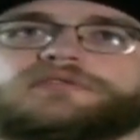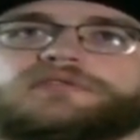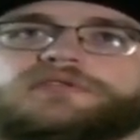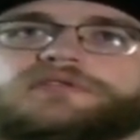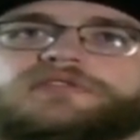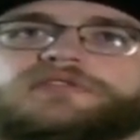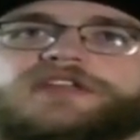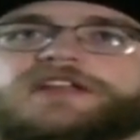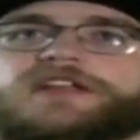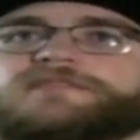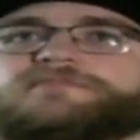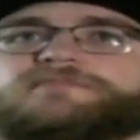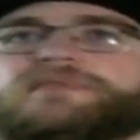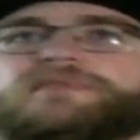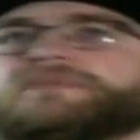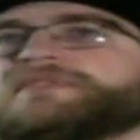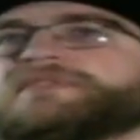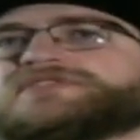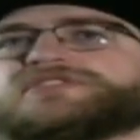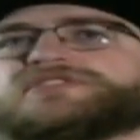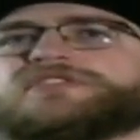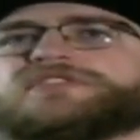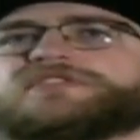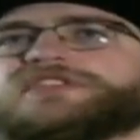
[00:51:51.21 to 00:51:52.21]
And then
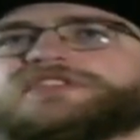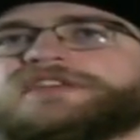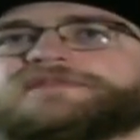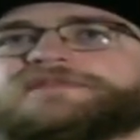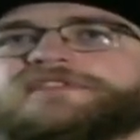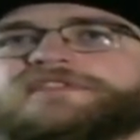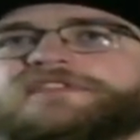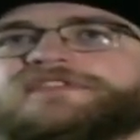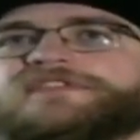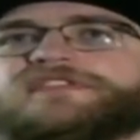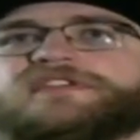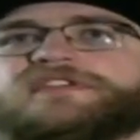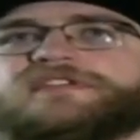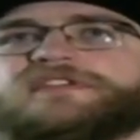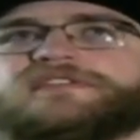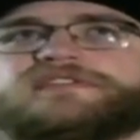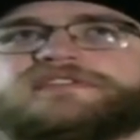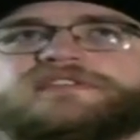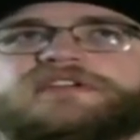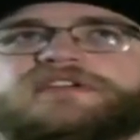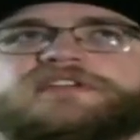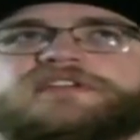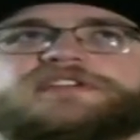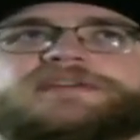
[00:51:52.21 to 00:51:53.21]
that's pretty
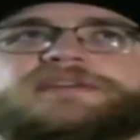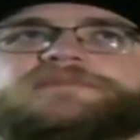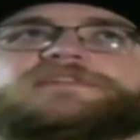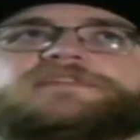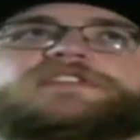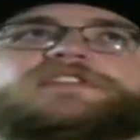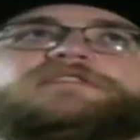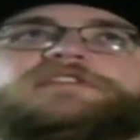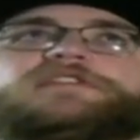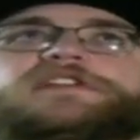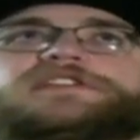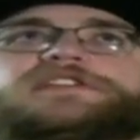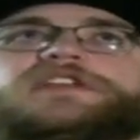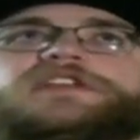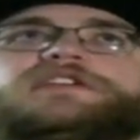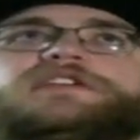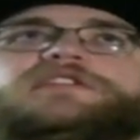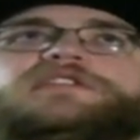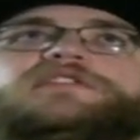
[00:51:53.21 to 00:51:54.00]
much all the differences,